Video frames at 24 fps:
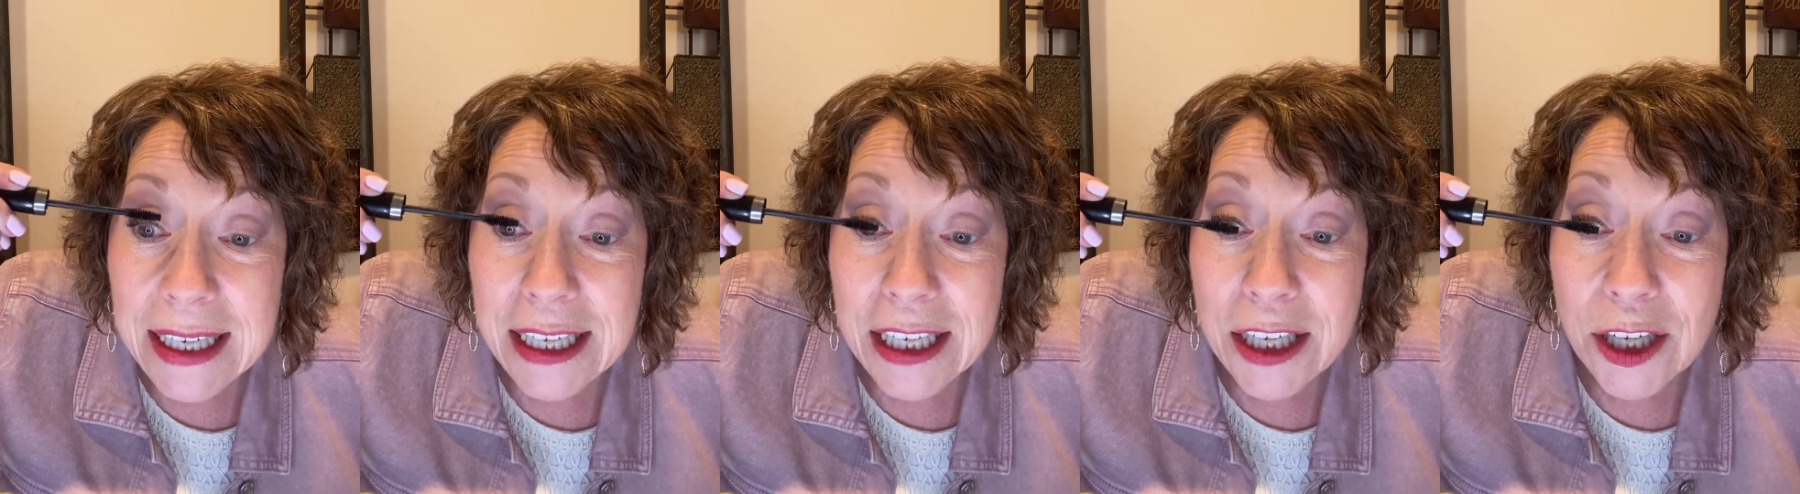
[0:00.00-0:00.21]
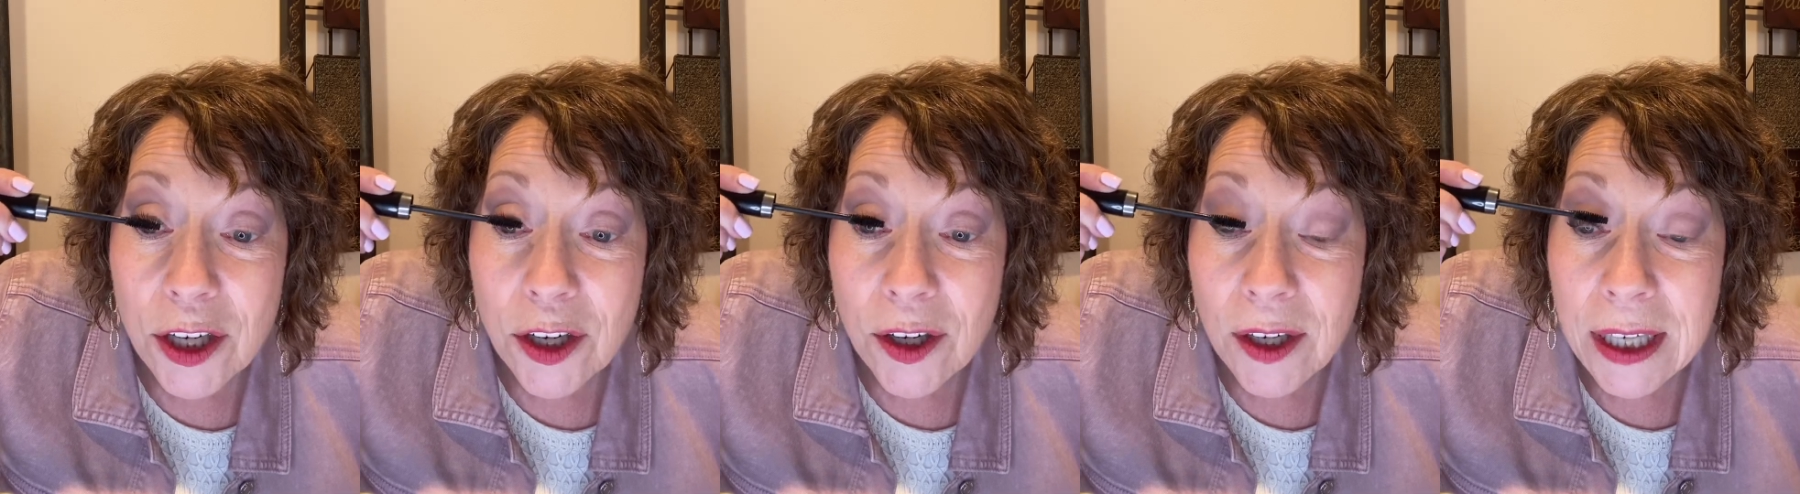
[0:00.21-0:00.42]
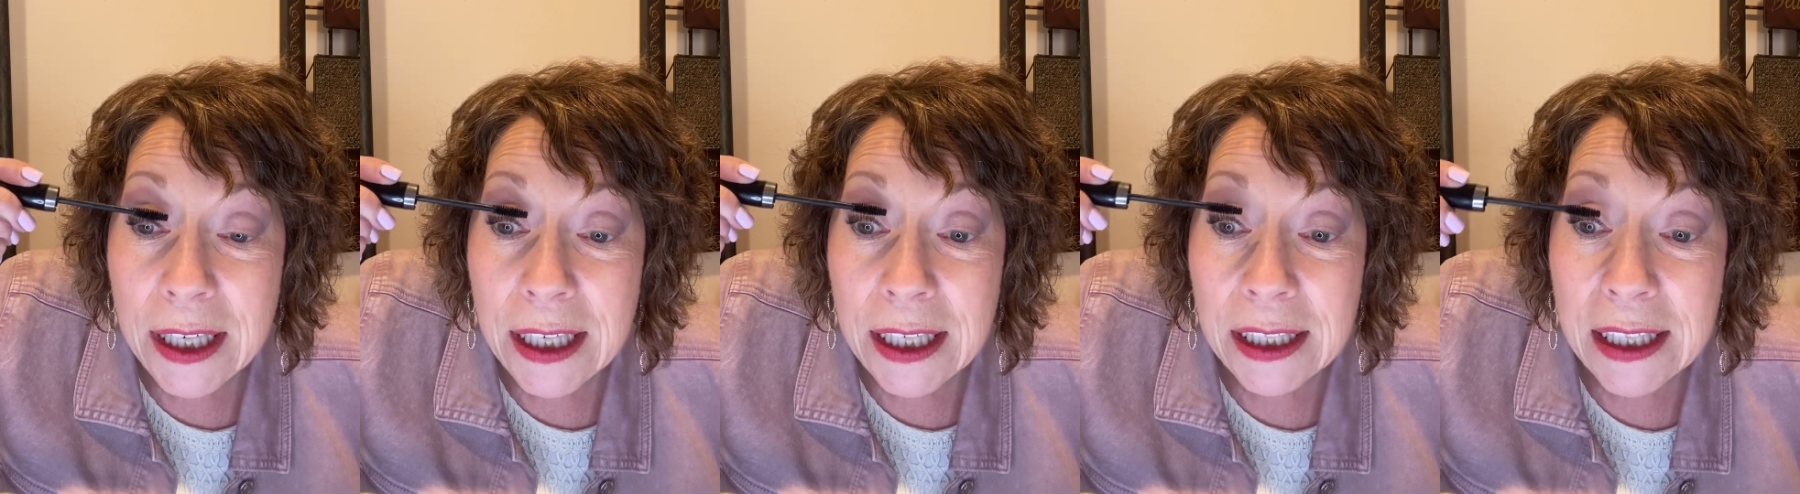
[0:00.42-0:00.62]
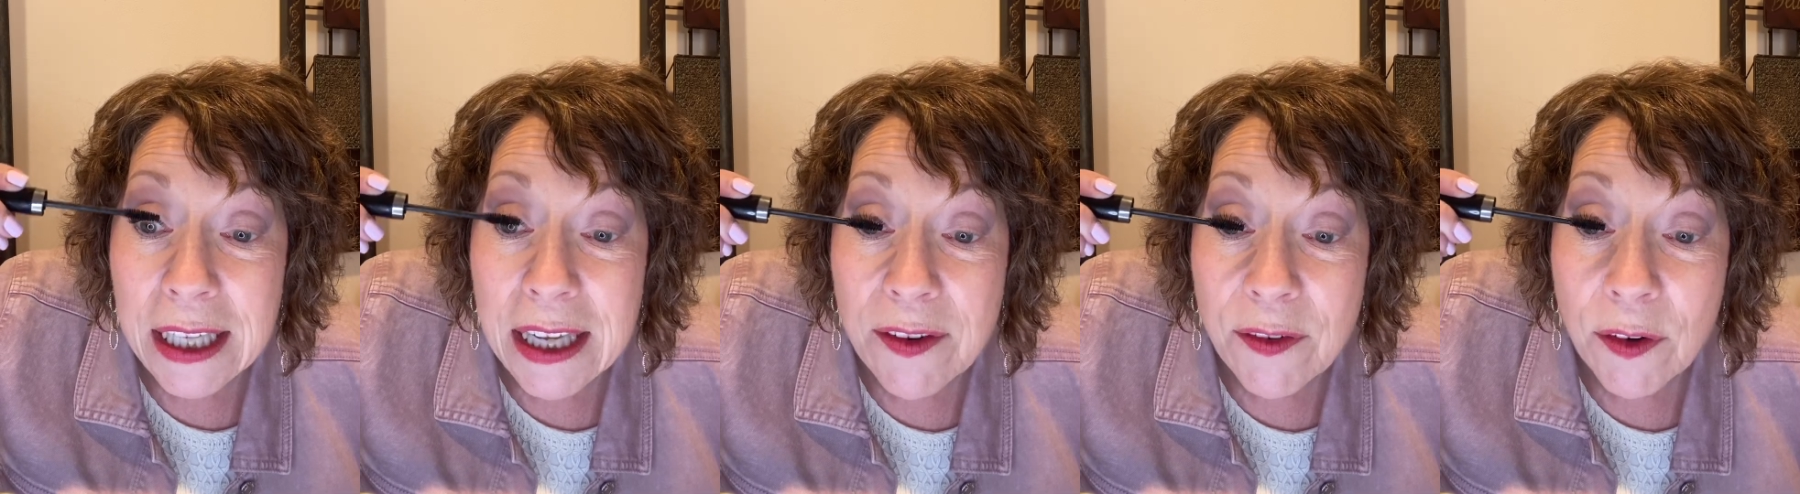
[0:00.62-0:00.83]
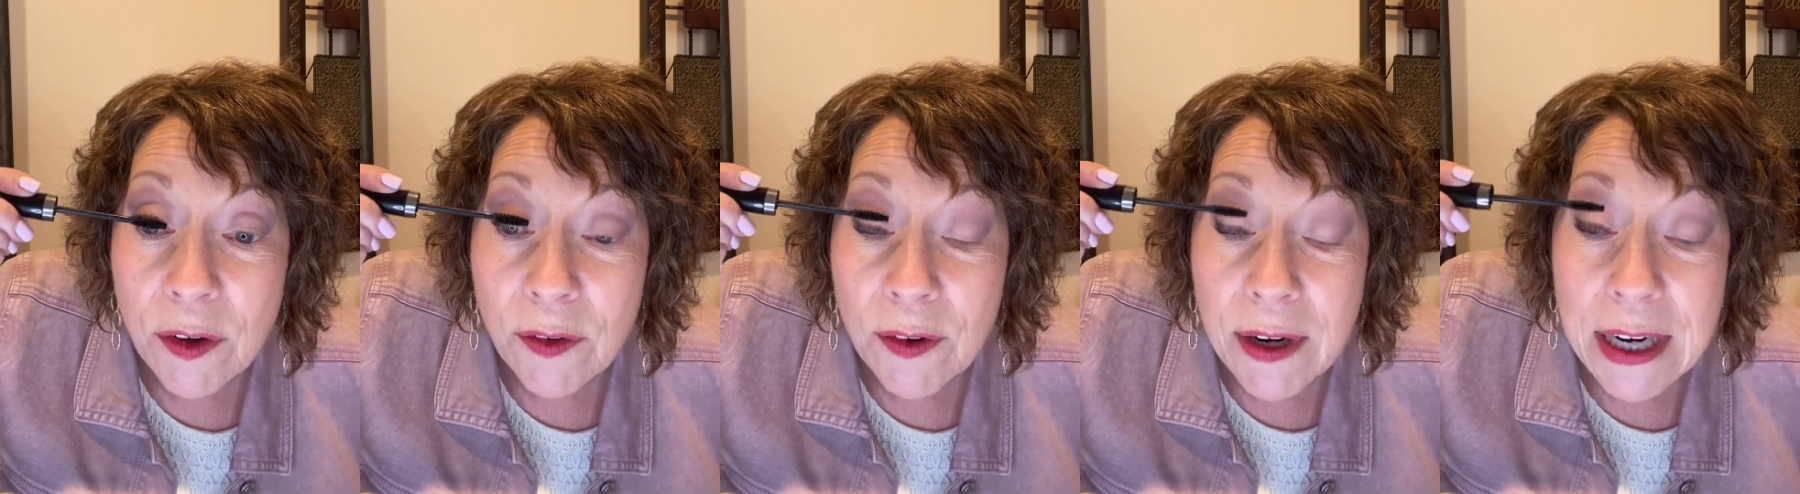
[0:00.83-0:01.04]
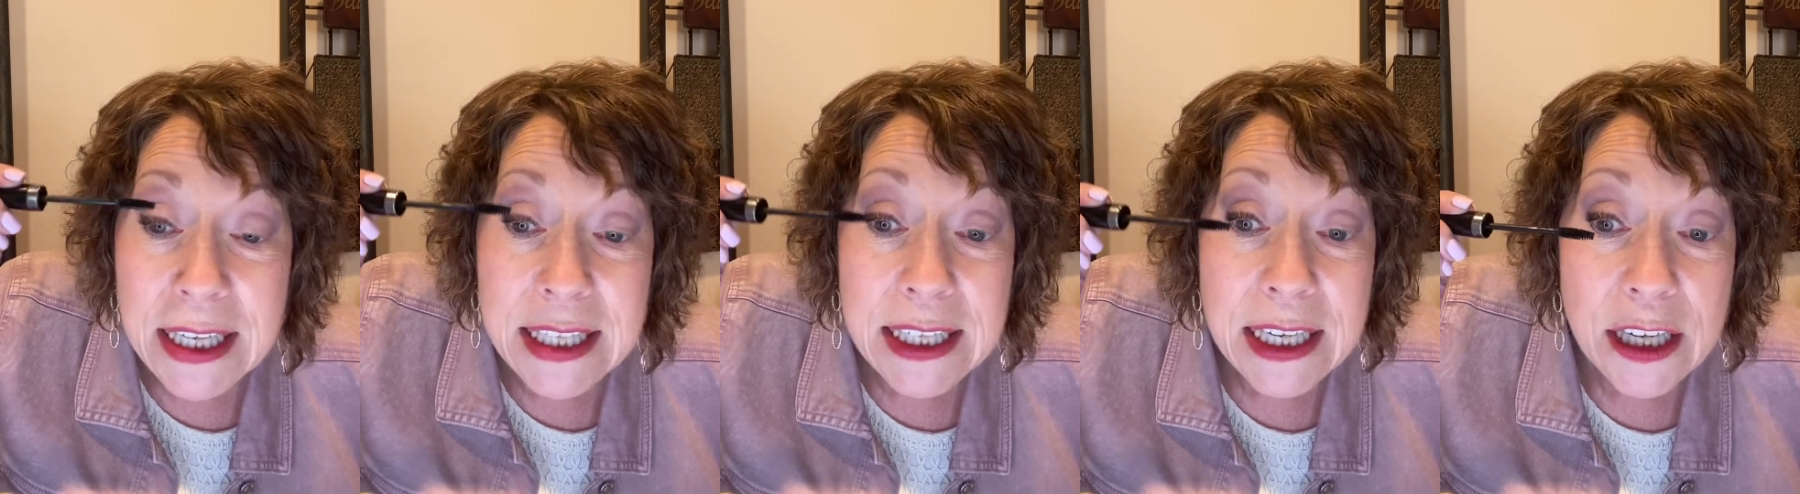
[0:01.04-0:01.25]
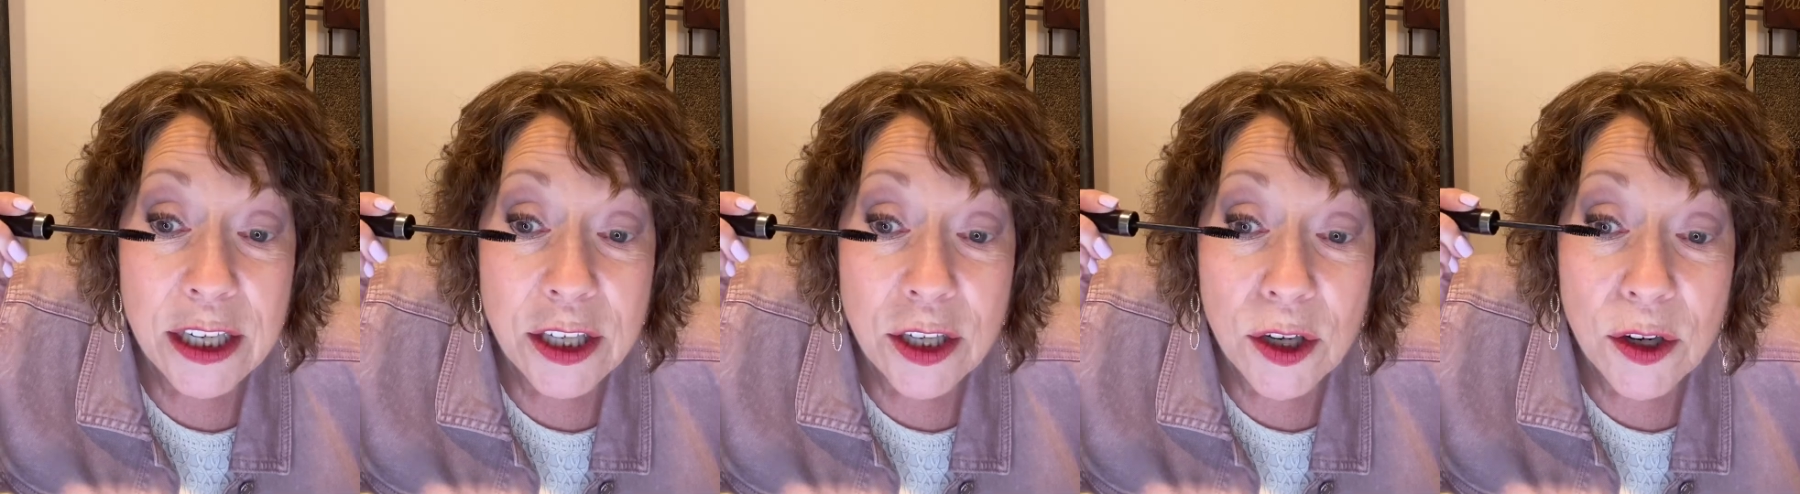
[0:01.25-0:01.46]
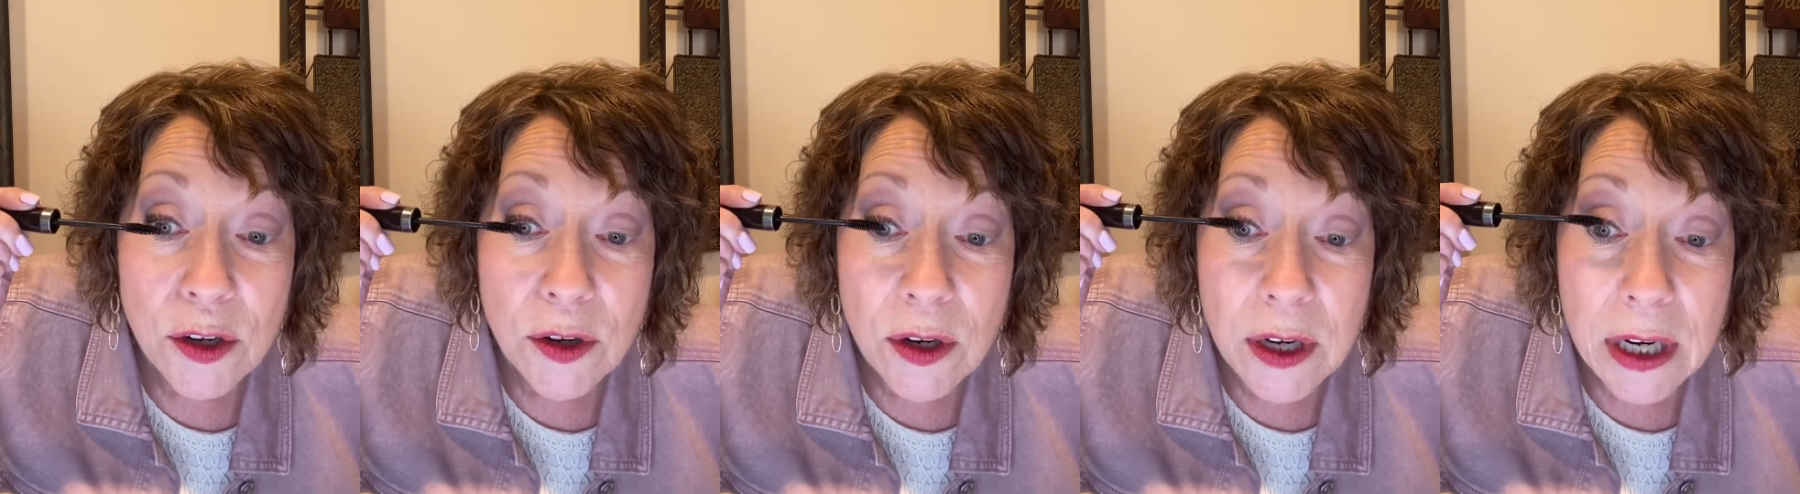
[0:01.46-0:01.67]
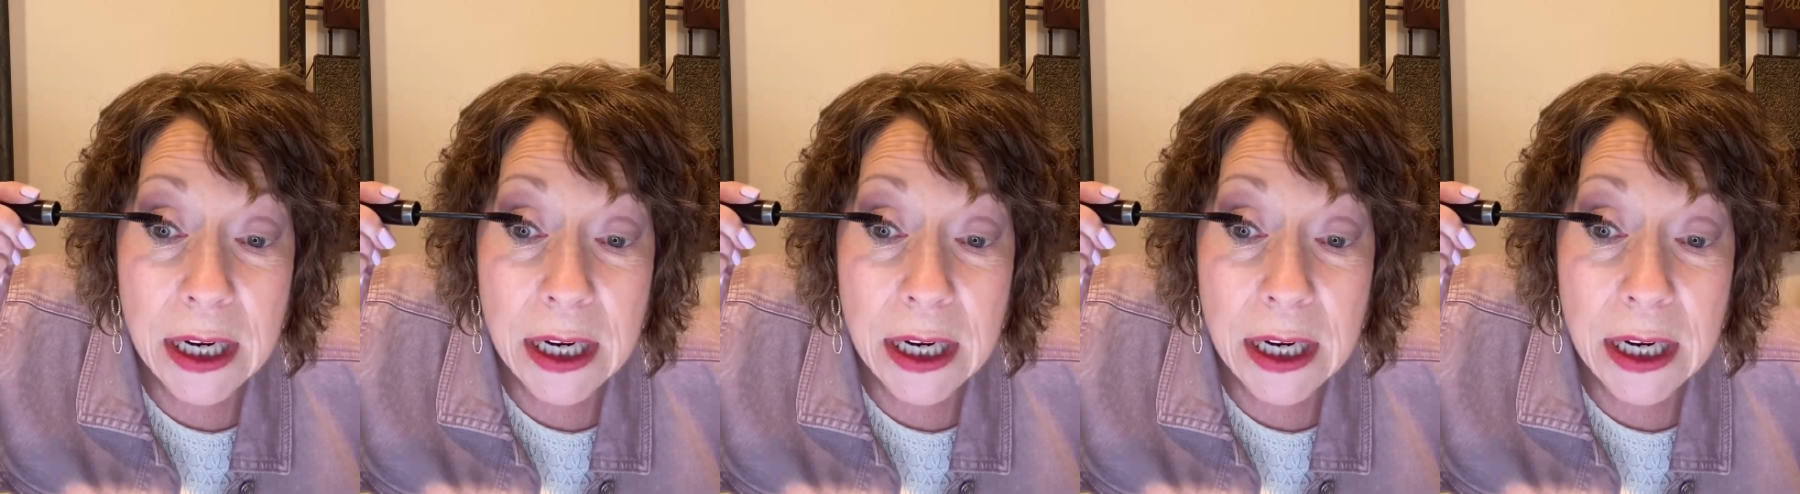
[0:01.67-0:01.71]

you're gonna leave a residue,